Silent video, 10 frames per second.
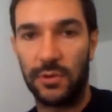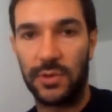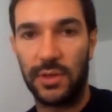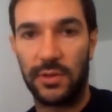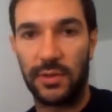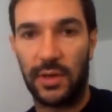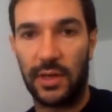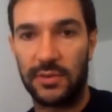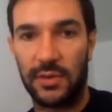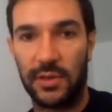So
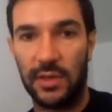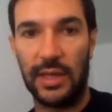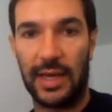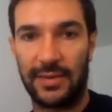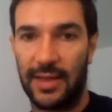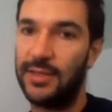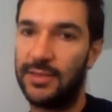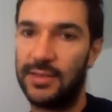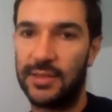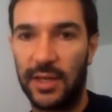as in
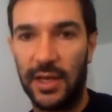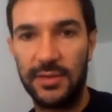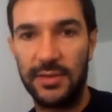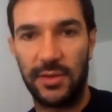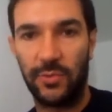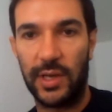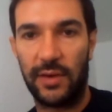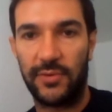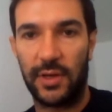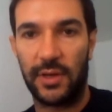catalysis is the case, and we
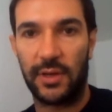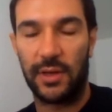have a